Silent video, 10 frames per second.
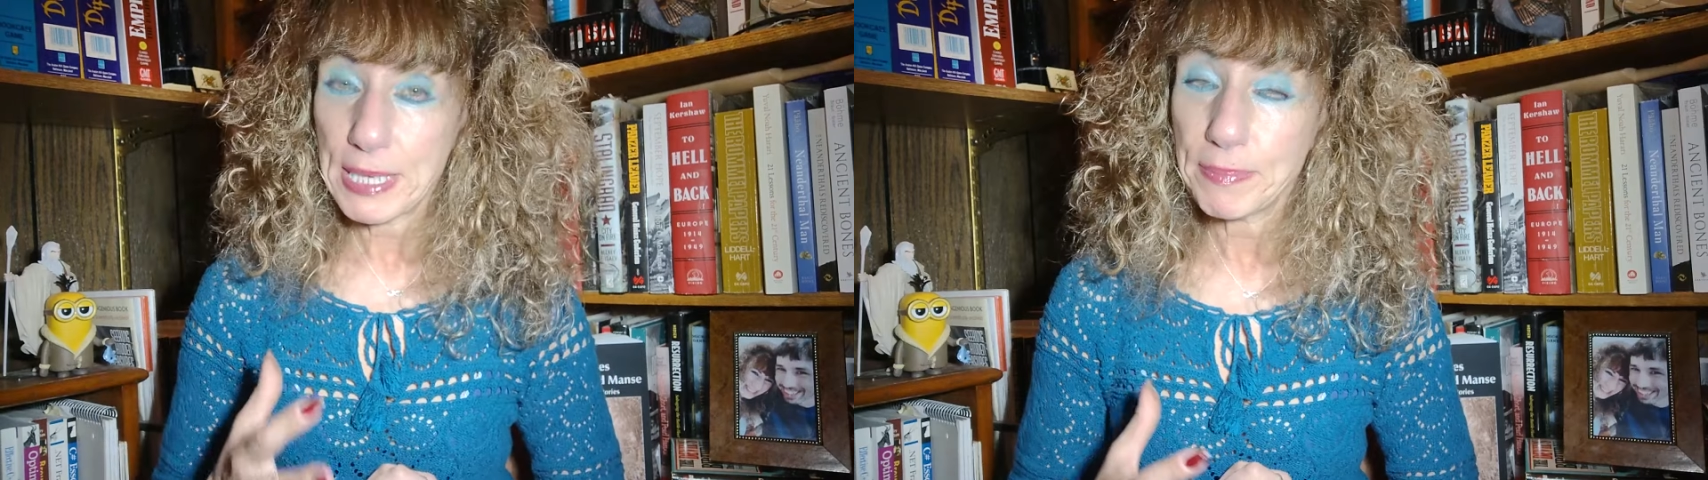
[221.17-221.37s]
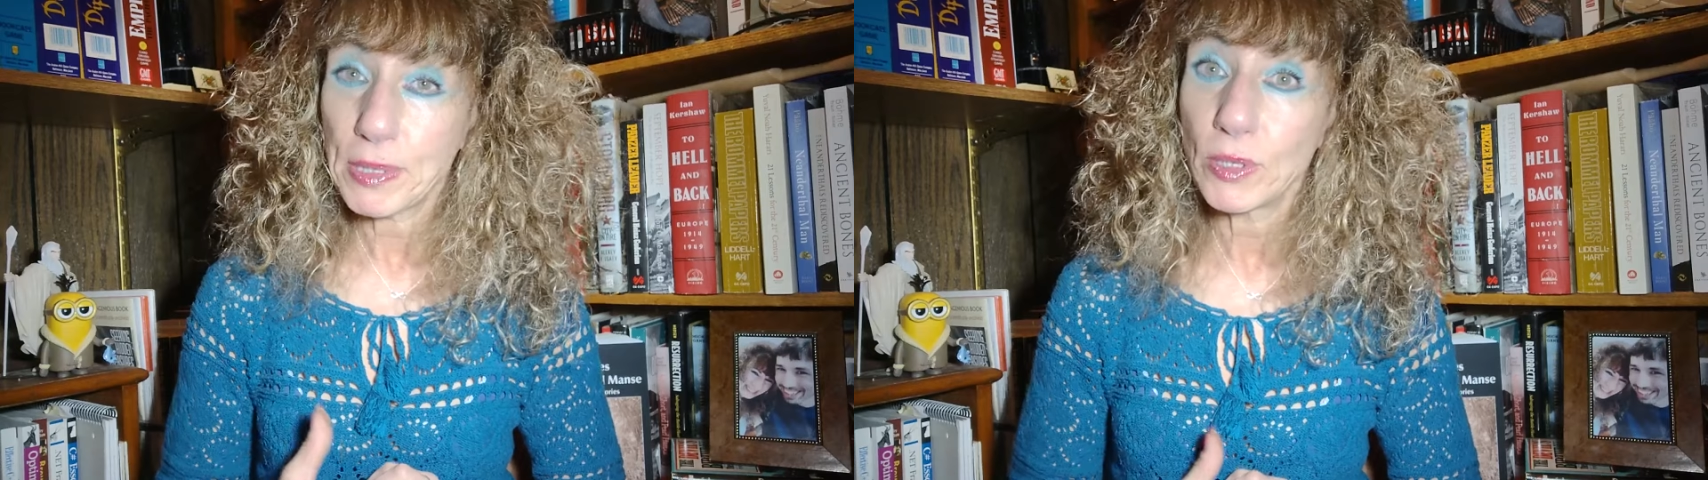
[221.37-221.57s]

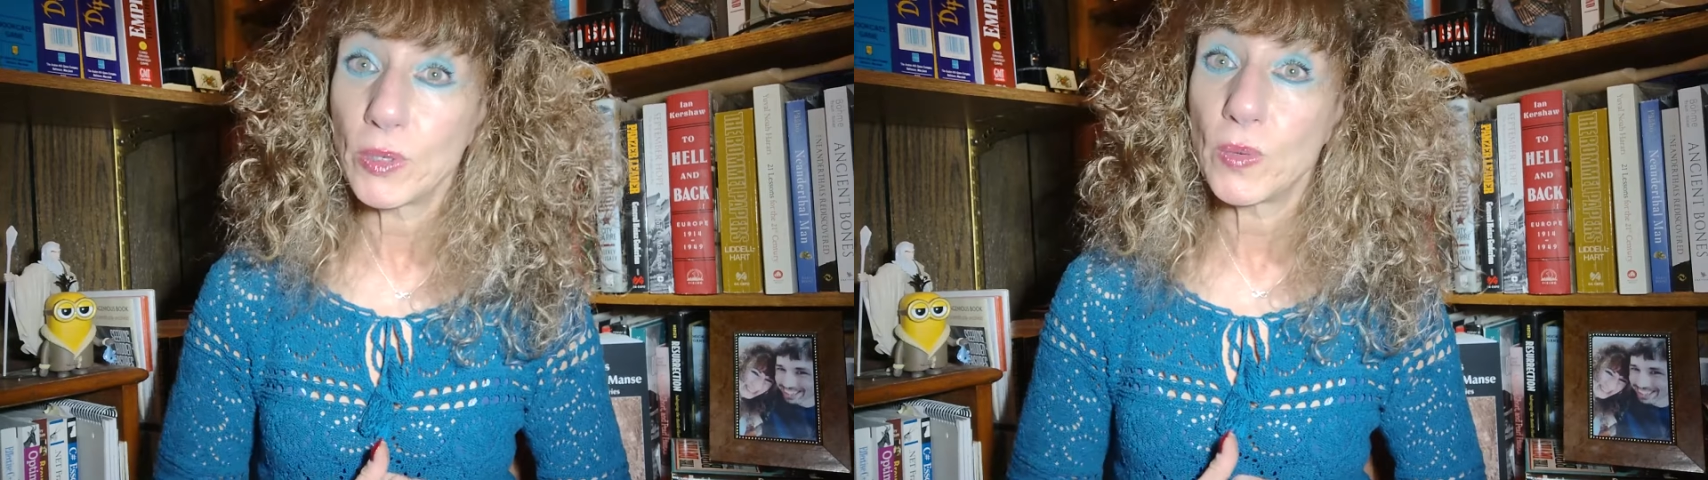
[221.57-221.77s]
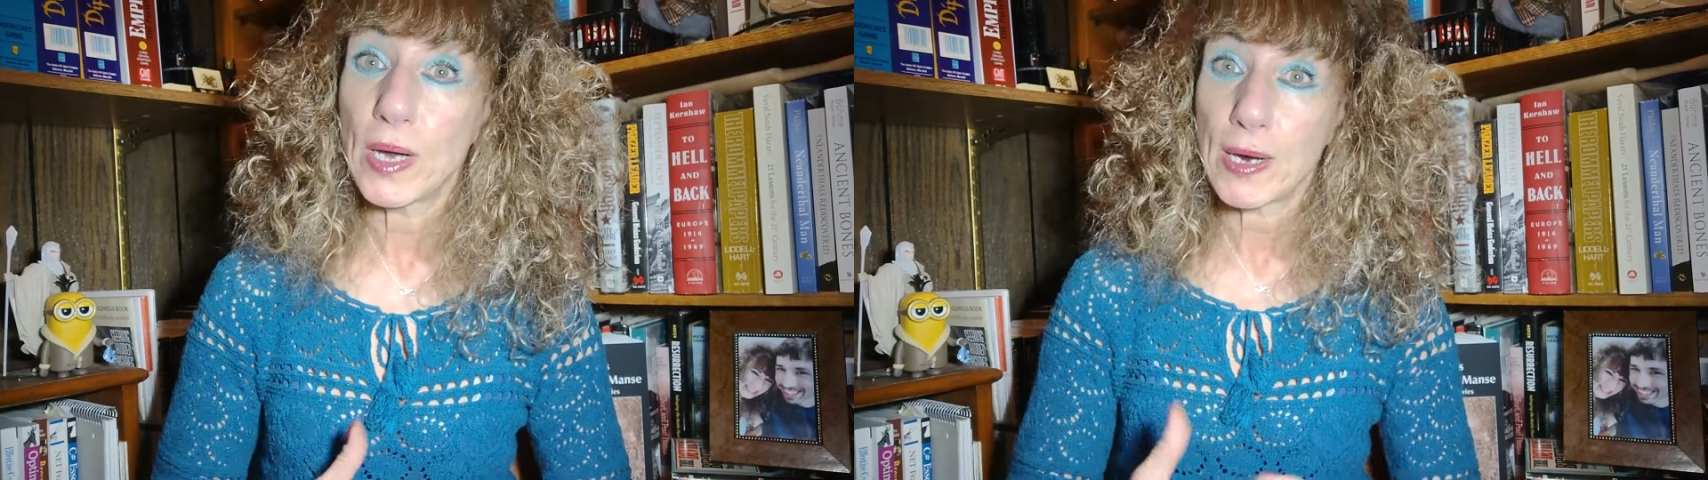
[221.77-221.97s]
people
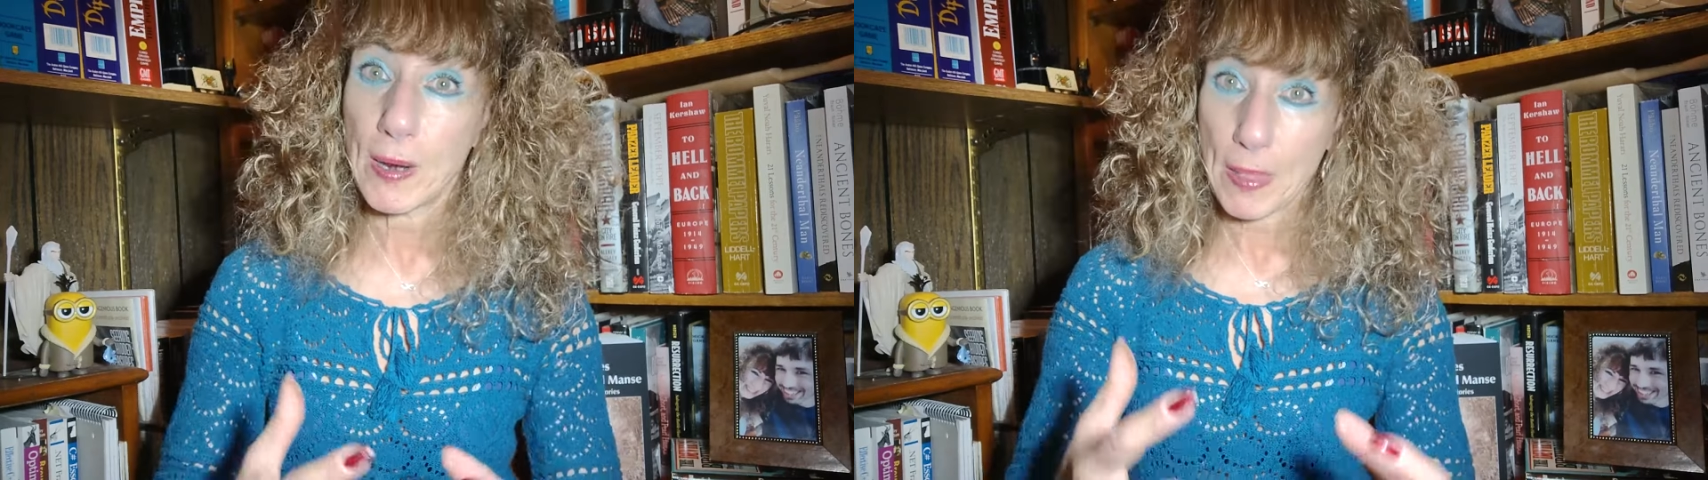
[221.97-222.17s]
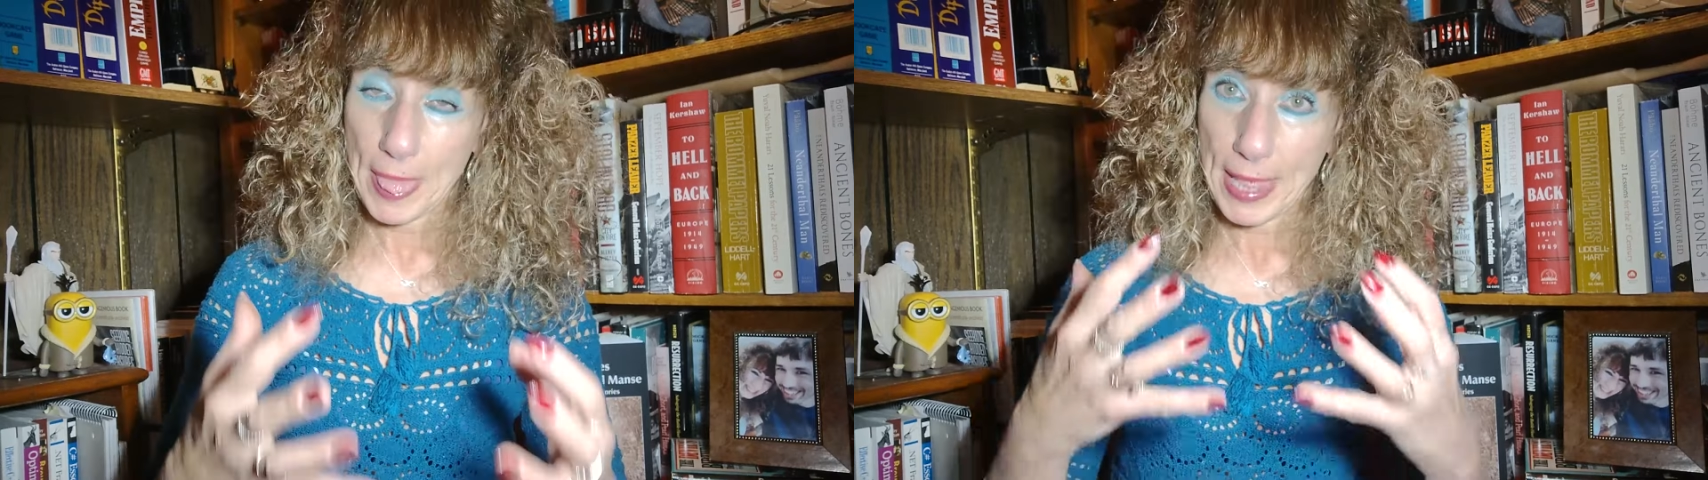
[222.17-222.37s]
who
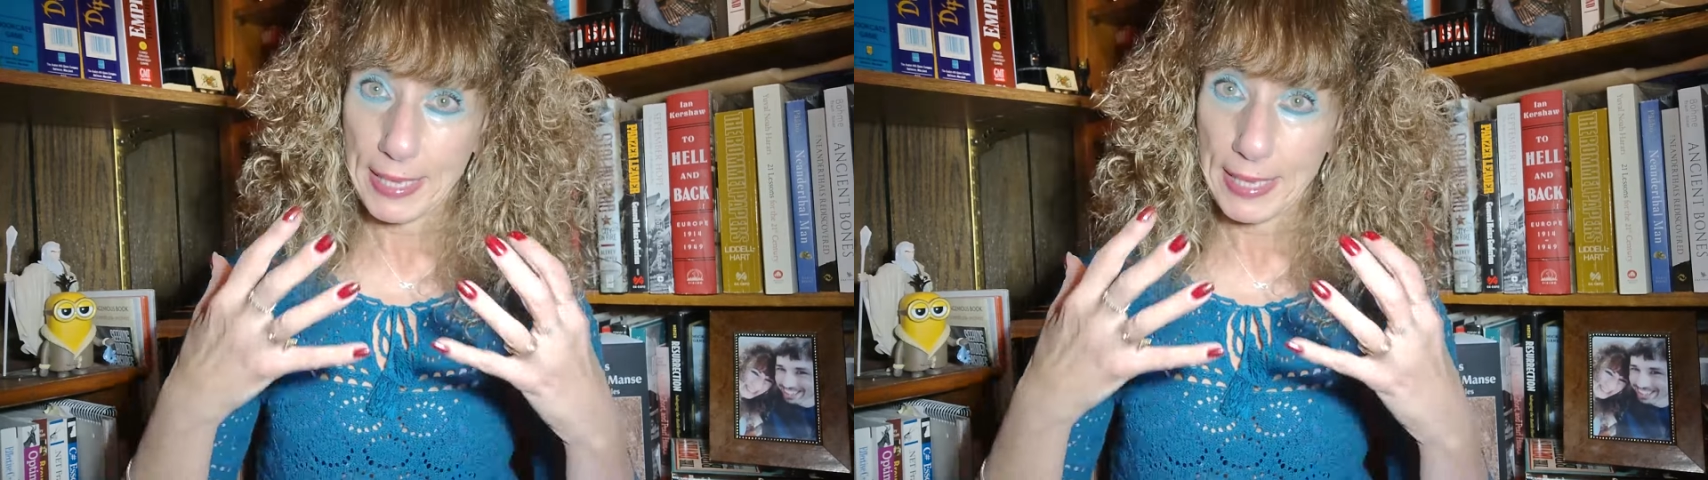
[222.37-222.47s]
are